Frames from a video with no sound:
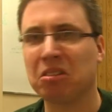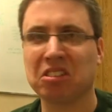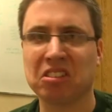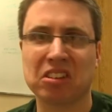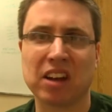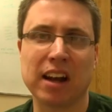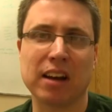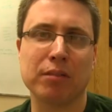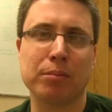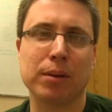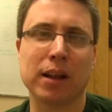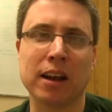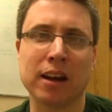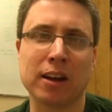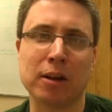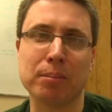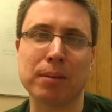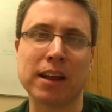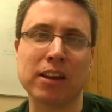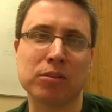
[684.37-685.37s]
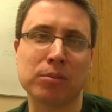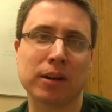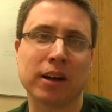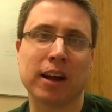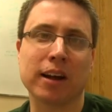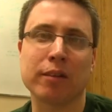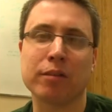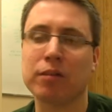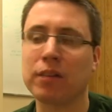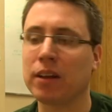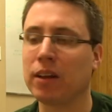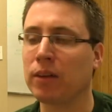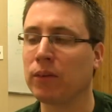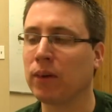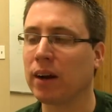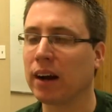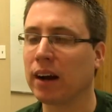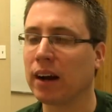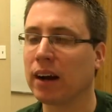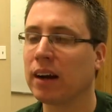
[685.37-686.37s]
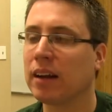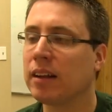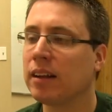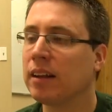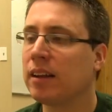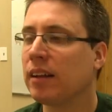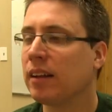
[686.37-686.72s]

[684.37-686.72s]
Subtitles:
just kind of playing in your basement kind of feel where